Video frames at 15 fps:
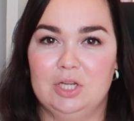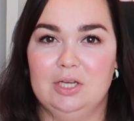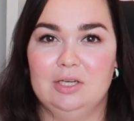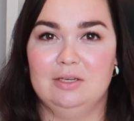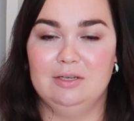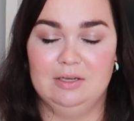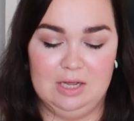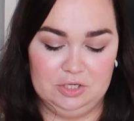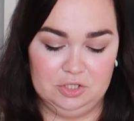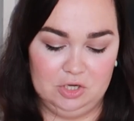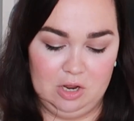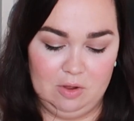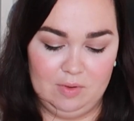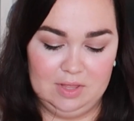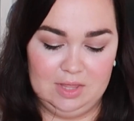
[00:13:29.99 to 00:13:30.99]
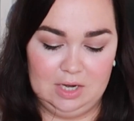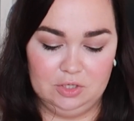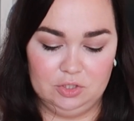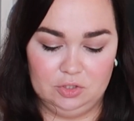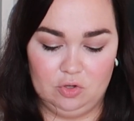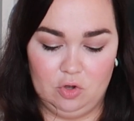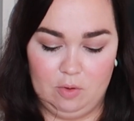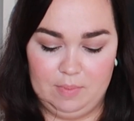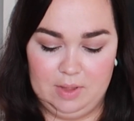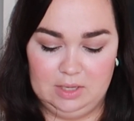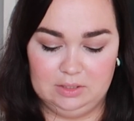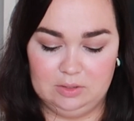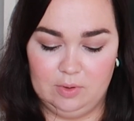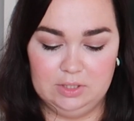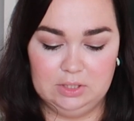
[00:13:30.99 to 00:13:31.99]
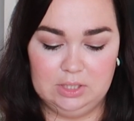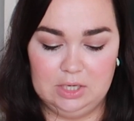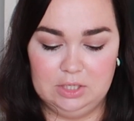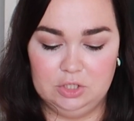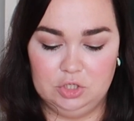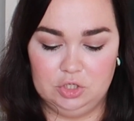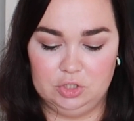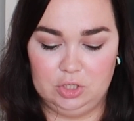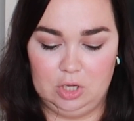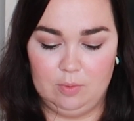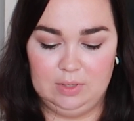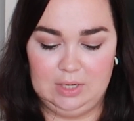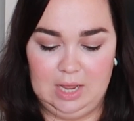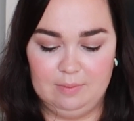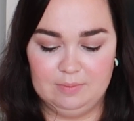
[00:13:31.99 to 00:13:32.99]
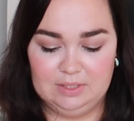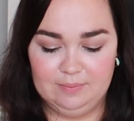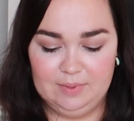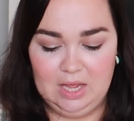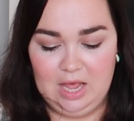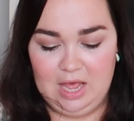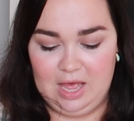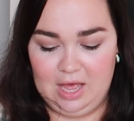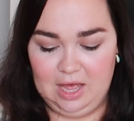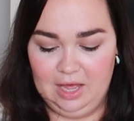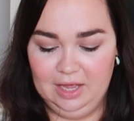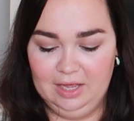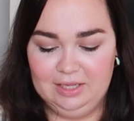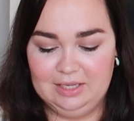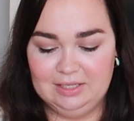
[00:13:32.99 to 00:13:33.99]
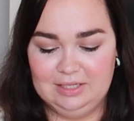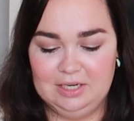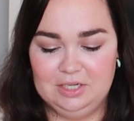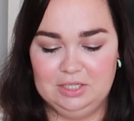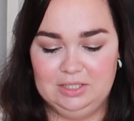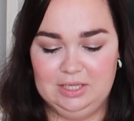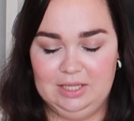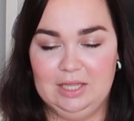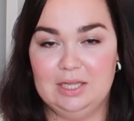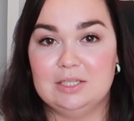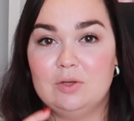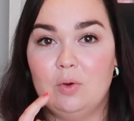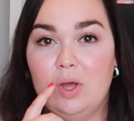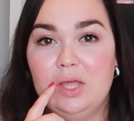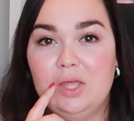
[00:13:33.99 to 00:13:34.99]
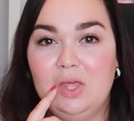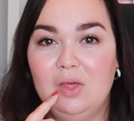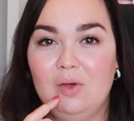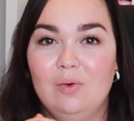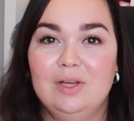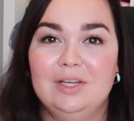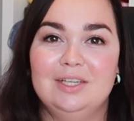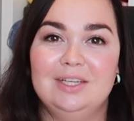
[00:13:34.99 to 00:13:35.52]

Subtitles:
and I don't know, it then just got a bit, so I decided to just go with names because I just think that's quite cute.